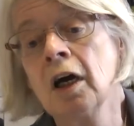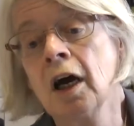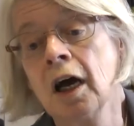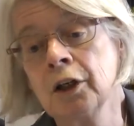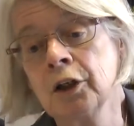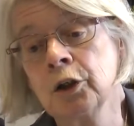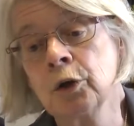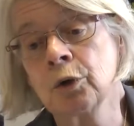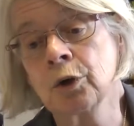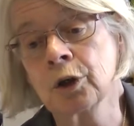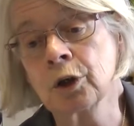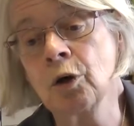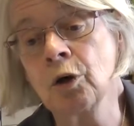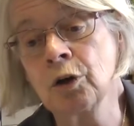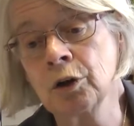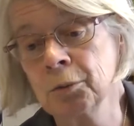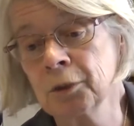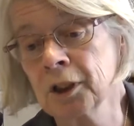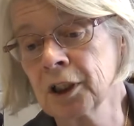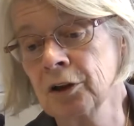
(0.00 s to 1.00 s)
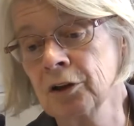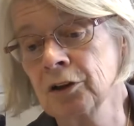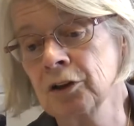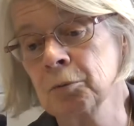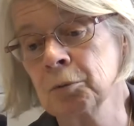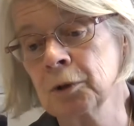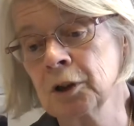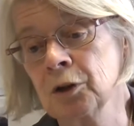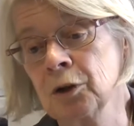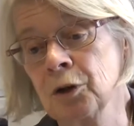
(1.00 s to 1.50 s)
and your economy goes a
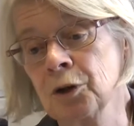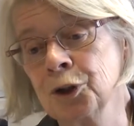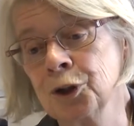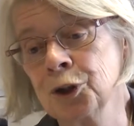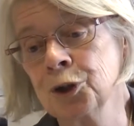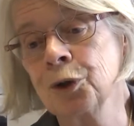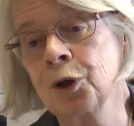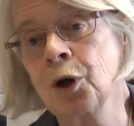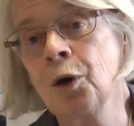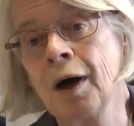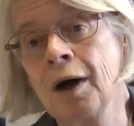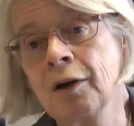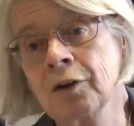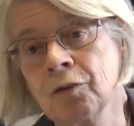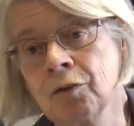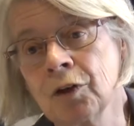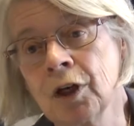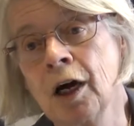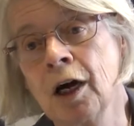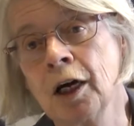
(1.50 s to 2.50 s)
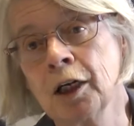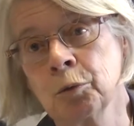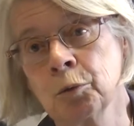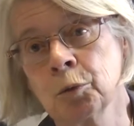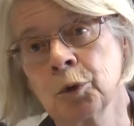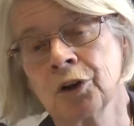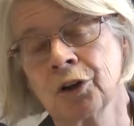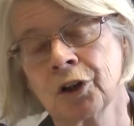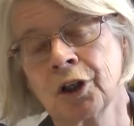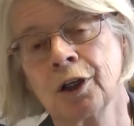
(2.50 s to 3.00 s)
bit odd, you go out of line
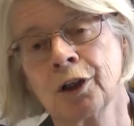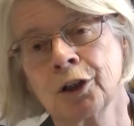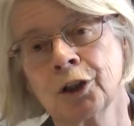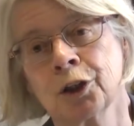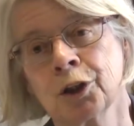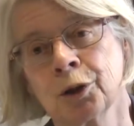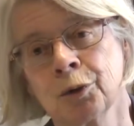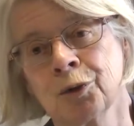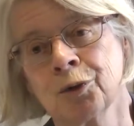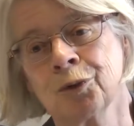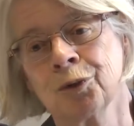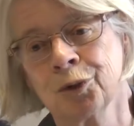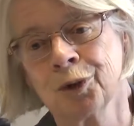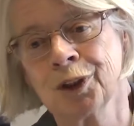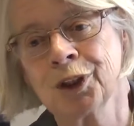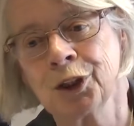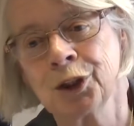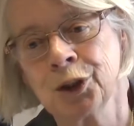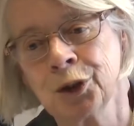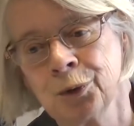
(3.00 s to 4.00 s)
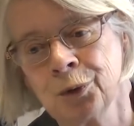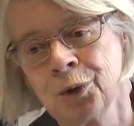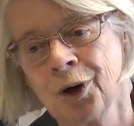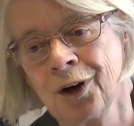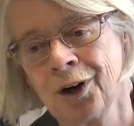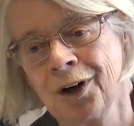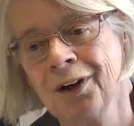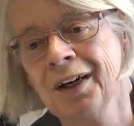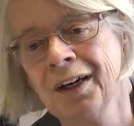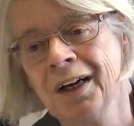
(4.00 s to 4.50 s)
with the country with which you
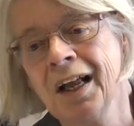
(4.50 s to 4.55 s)
are